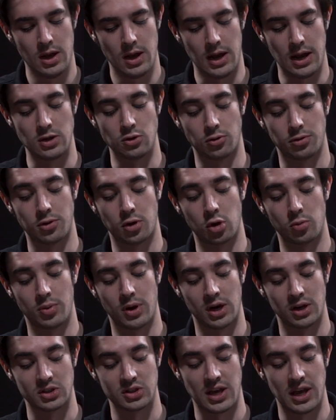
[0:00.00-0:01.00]
In your
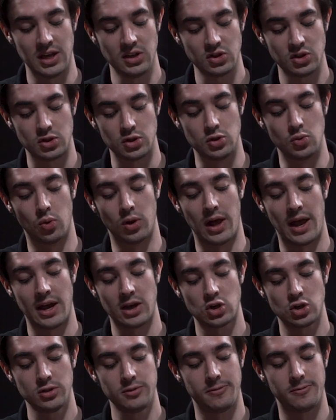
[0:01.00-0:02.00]
Thunderbox case, you will
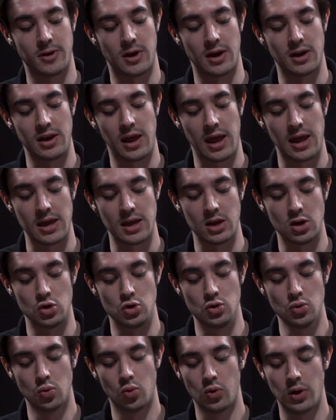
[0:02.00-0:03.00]
actually find a
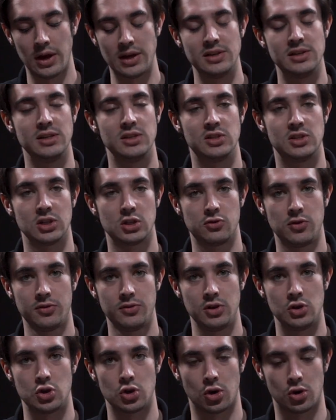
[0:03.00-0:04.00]
dual
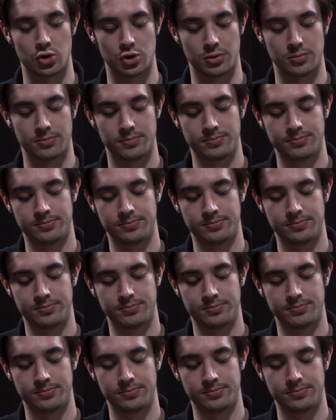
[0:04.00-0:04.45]
18650 charger.